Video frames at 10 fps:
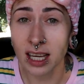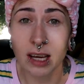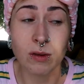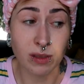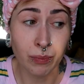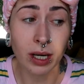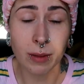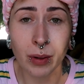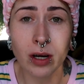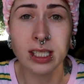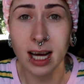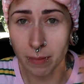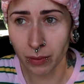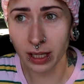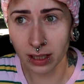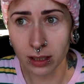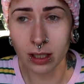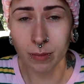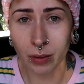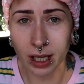Like it was pretty perked up, pretty
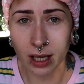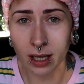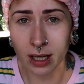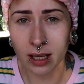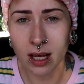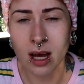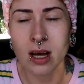looking pretty good.